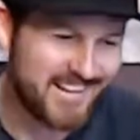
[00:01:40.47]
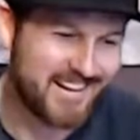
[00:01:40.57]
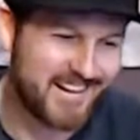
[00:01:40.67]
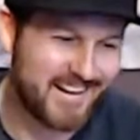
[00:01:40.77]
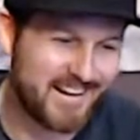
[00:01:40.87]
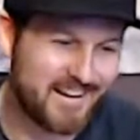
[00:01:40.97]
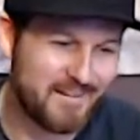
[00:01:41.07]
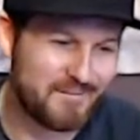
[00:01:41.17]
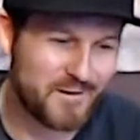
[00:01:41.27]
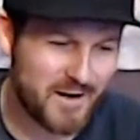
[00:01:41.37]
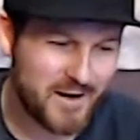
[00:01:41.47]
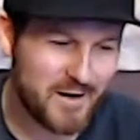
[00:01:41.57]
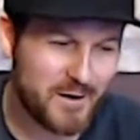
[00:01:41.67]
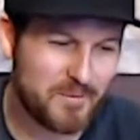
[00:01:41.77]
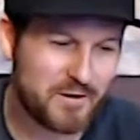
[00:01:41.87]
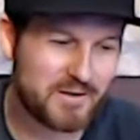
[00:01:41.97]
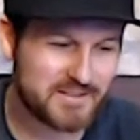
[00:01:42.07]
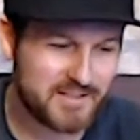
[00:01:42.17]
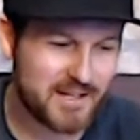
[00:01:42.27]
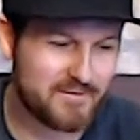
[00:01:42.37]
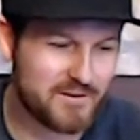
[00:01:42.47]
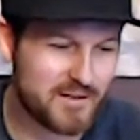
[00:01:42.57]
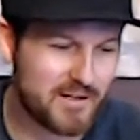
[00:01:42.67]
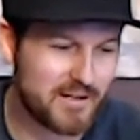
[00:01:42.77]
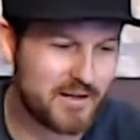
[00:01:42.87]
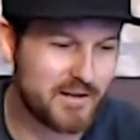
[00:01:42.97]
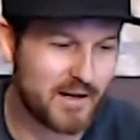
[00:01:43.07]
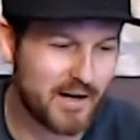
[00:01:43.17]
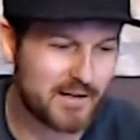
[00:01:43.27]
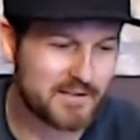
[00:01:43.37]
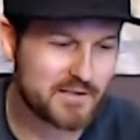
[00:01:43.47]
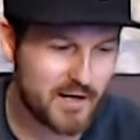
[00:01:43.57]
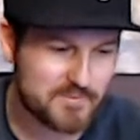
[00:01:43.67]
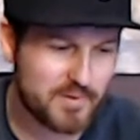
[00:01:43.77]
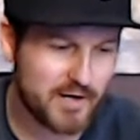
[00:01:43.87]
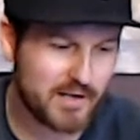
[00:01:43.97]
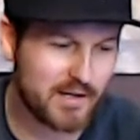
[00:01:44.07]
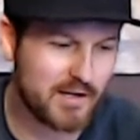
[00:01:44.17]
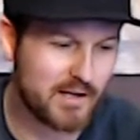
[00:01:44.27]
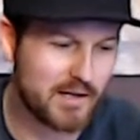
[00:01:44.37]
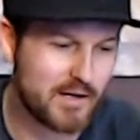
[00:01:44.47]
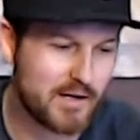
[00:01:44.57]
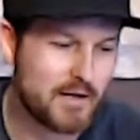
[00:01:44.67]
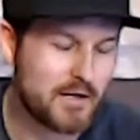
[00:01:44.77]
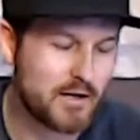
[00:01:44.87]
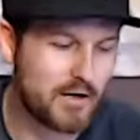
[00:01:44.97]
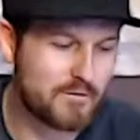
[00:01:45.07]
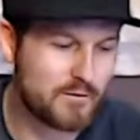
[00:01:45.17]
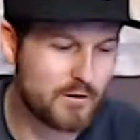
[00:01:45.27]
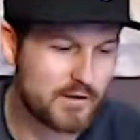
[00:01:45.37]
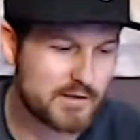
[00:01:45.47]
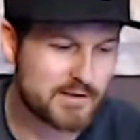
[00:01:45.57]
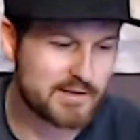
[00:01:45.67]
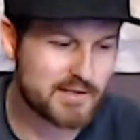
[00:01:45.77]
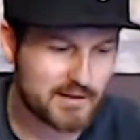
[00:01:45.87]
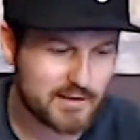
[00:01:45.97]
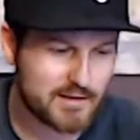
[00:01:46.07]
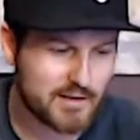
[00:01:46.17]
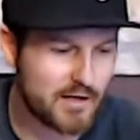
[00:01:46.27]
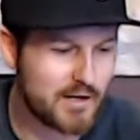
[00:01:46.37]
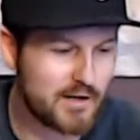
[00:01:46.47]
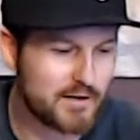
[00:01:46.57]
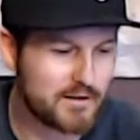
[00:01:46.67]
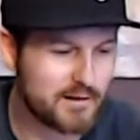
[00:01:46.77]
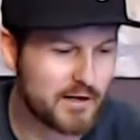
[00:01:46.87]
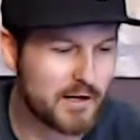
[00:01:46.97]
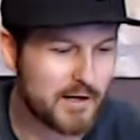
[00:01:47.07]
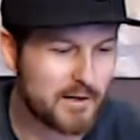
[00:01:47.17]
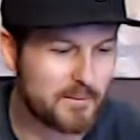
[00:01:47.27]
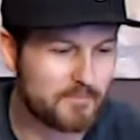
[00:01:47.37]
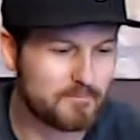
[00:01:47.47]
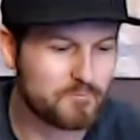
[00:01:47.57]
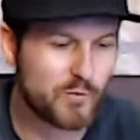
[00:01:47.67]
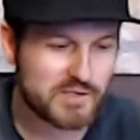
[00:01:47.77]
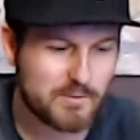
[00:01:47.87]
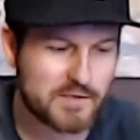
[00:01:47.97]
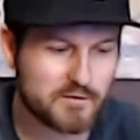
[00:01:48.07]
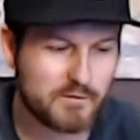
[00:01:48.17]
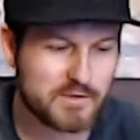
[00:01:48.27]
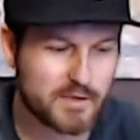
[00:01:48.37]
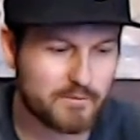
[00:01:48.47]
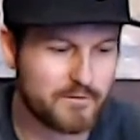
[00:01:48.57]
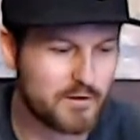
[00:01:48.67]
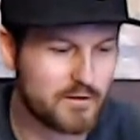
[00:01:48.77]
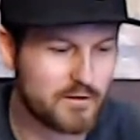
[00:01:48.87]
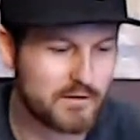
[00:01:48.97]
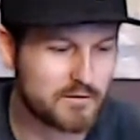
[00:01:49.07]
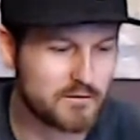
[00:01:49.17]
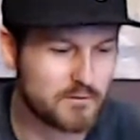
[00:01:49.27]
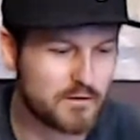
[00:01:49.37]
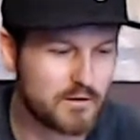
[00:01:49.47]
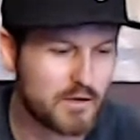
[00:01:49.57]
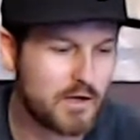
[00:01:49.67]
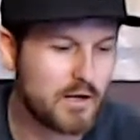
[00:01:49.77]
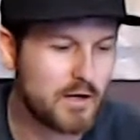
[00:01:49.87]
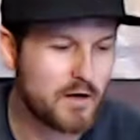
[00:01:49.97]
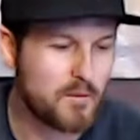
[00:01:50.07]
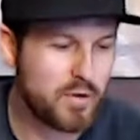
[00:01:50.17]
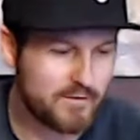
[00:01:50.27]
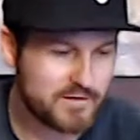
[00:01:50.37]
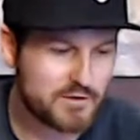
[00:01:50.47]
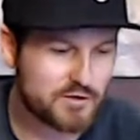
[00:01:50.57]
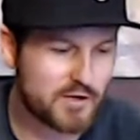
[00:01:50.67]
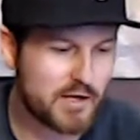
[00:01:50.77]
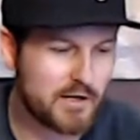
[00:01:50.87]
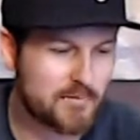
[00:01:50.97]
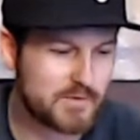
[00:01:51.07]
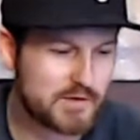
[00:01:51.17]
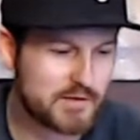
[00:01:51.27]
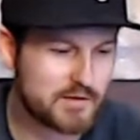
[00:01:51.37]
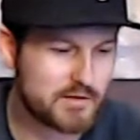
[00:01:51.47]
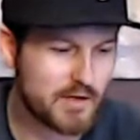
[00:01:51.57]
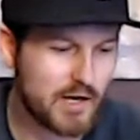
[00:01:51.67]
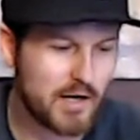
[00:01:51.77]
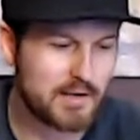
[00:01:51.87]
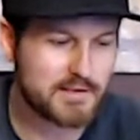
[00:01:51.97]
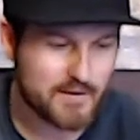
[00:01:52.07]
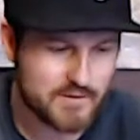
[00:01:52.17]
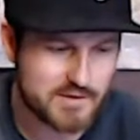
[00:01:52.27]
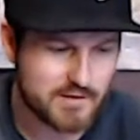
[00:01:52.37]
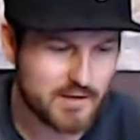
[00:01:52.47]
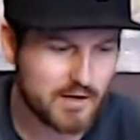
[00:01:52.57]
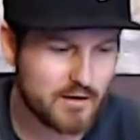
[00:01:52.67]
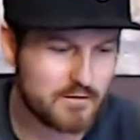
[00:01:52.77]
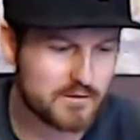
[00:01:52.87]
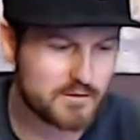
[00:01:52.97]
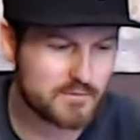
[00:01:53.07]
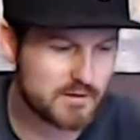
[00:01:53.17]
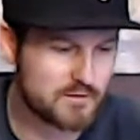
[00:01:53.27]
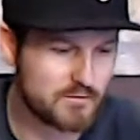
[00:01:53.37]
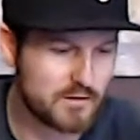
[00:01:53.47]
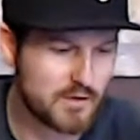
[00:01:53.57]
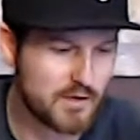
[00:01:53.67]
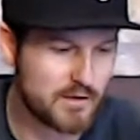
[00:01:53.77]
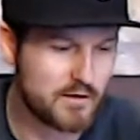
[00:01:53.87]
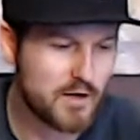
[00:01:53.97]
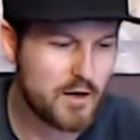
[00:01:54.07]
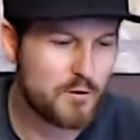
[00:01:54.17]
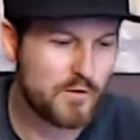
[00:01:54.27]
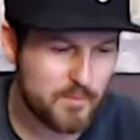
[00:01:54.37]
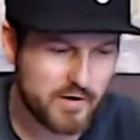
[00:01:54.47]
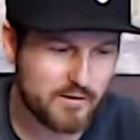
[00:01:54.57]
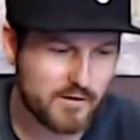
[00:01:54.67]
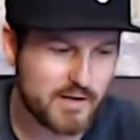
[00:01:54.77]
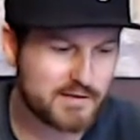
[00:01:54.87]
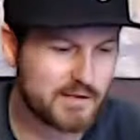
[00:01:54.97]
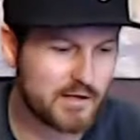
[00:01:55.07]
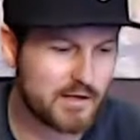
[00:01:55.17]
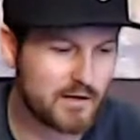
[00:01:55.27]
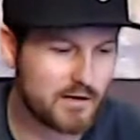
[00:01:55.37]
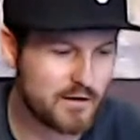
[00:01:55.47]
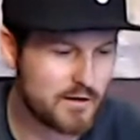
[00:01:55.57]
Rob, Chris David, Scotch Buggy, of course, Insectica, Whiskey Mystery, what's up, Phil? How's it going? Puffs and Drams, Devin's in the house. What's going on? Red Beer Racing.